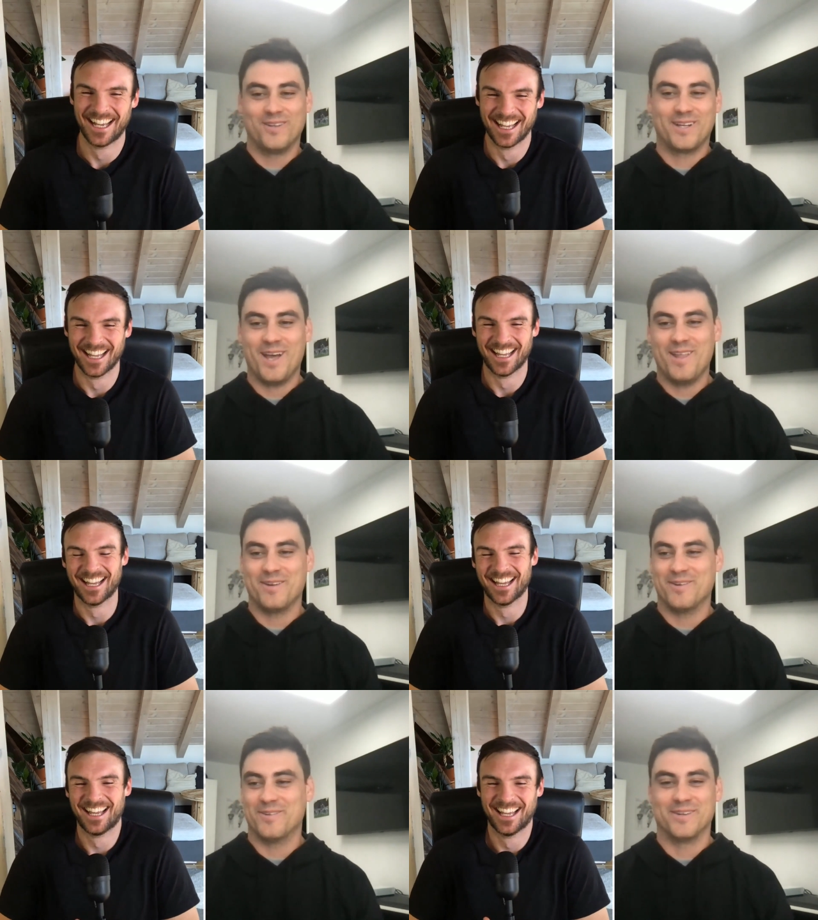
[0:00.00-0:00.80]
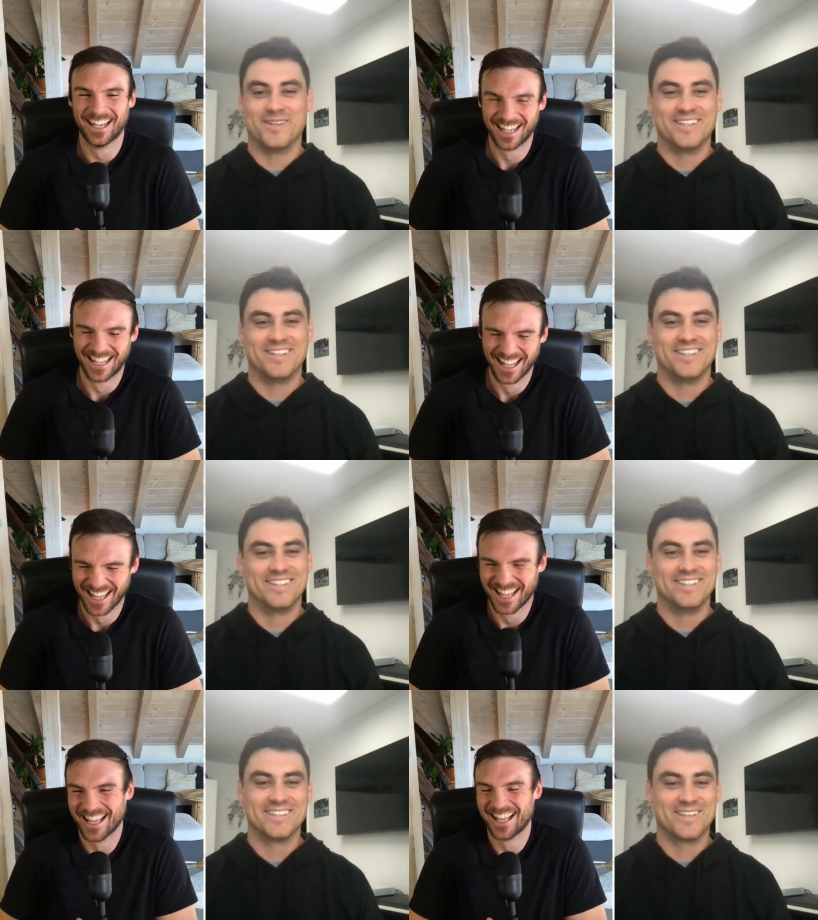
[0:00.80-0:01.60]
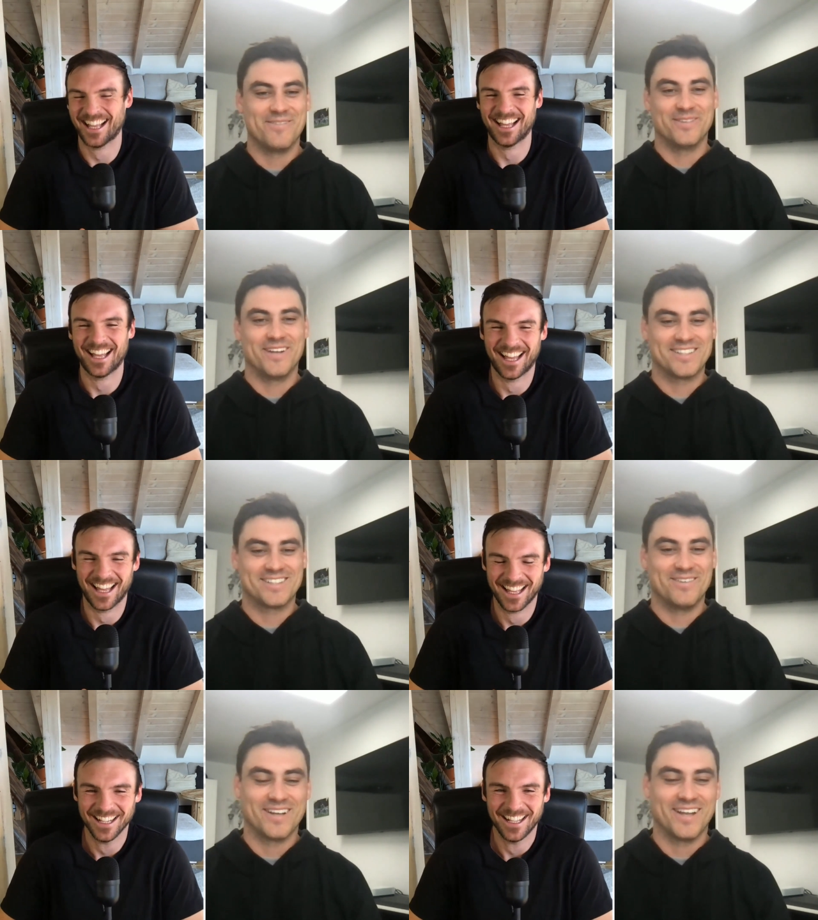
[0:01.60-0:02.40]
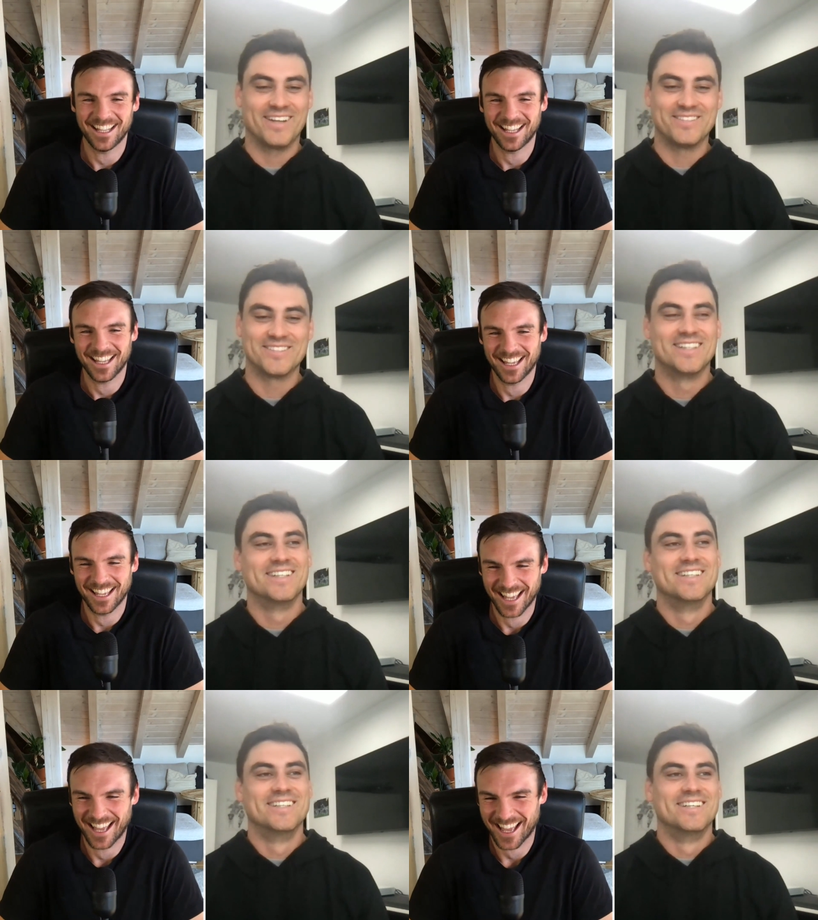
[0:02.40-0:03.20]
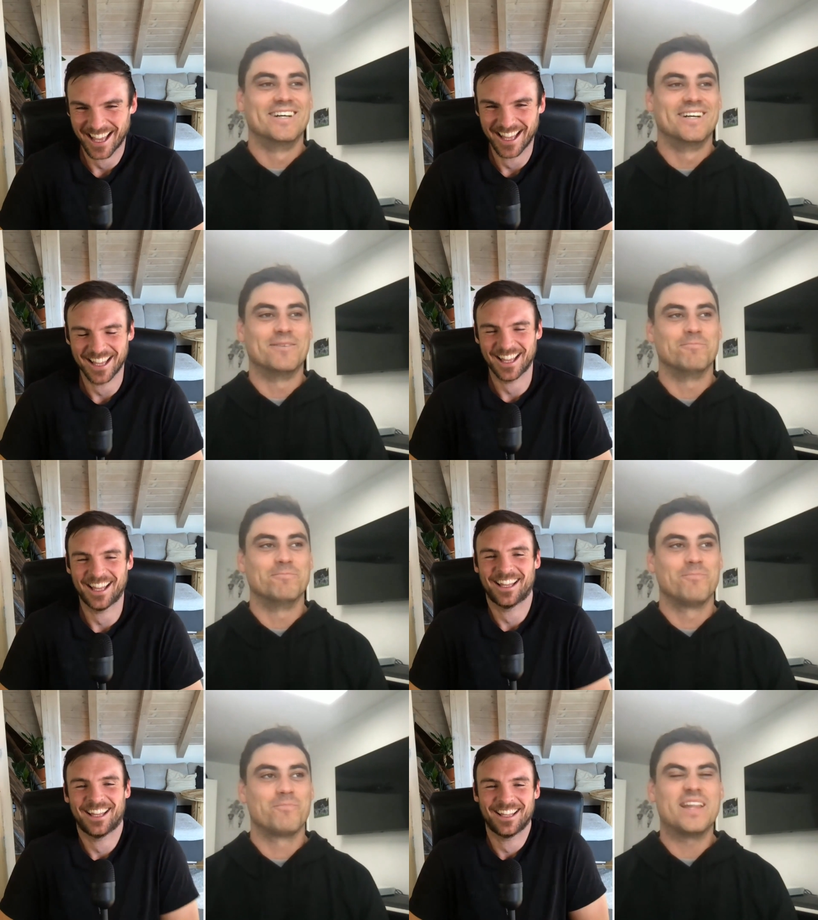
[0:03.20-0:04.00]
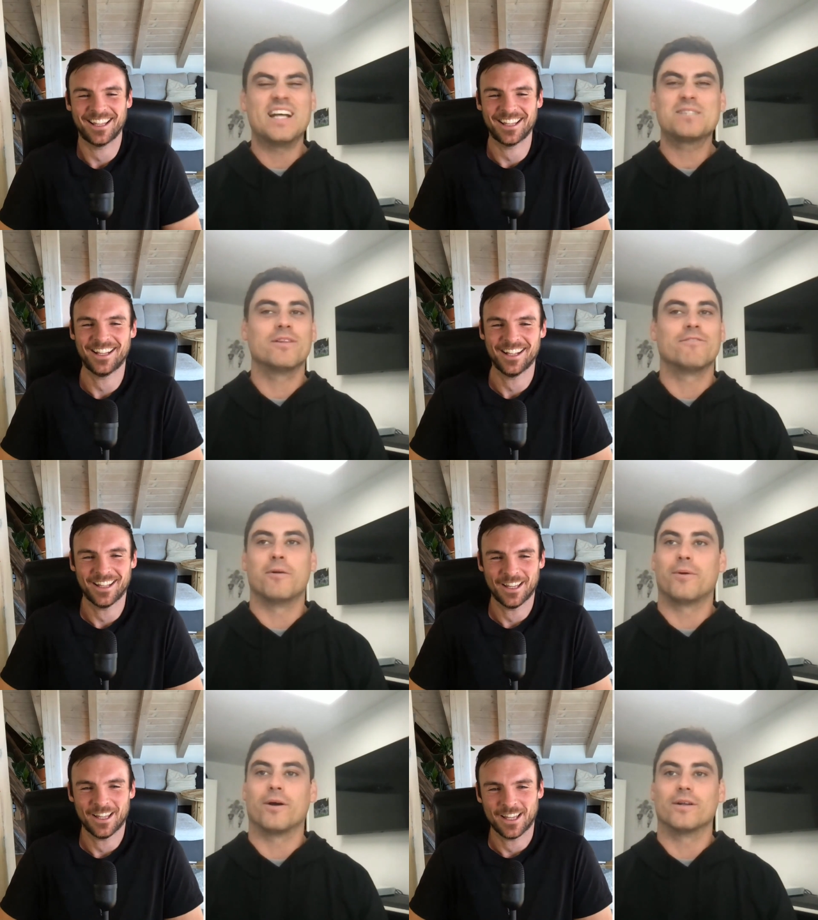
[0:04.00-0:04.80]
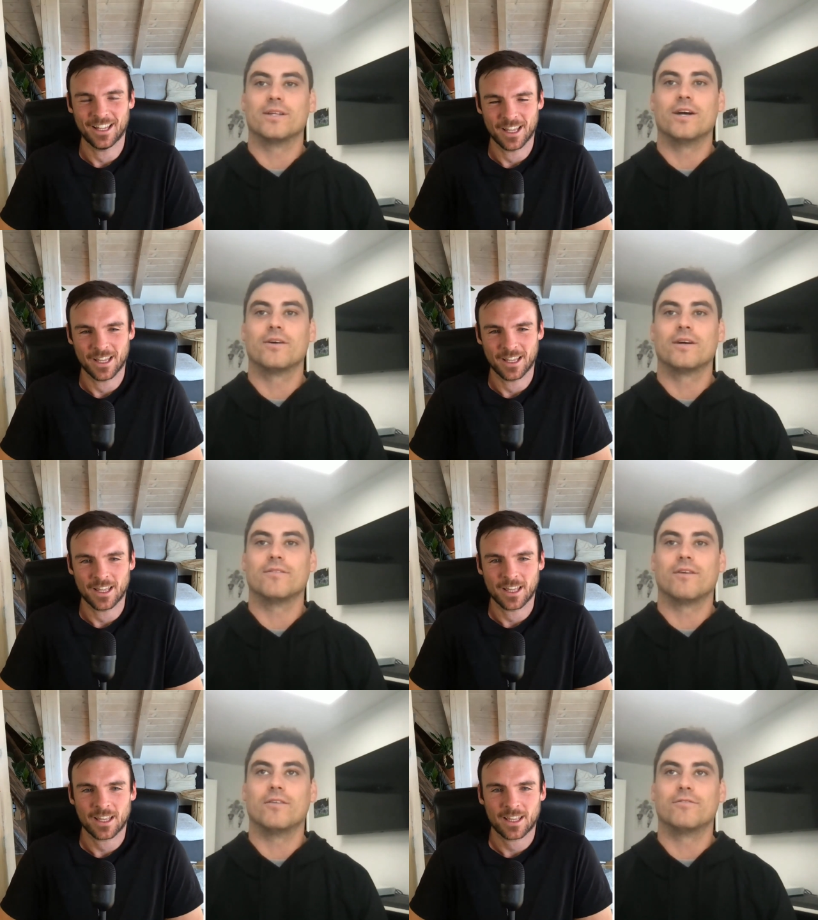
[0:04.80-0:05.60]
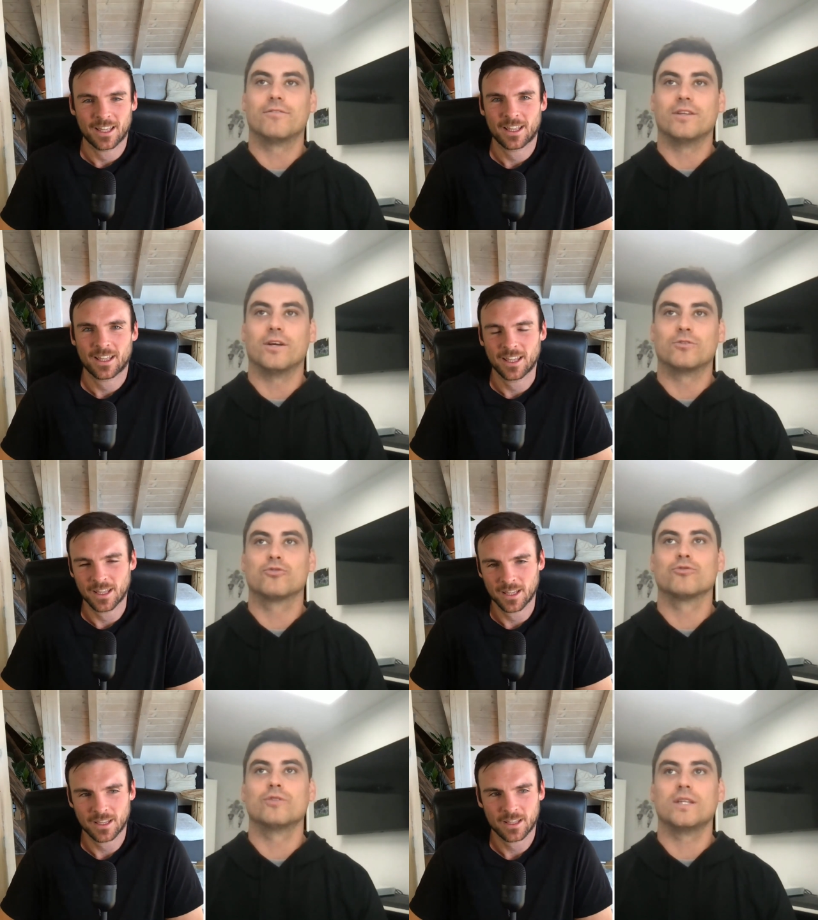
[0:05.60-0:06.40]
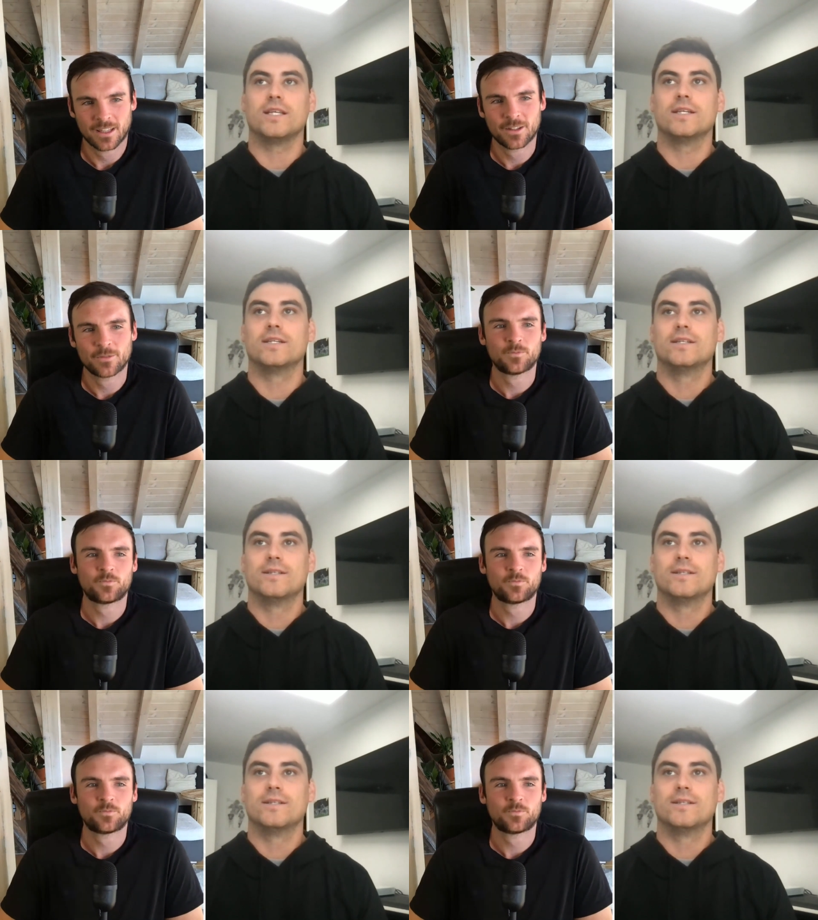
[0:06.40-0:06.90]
Speaker 1: together for the couple next couple games. Um, and that's been the fun part, you know, of, of you know truly,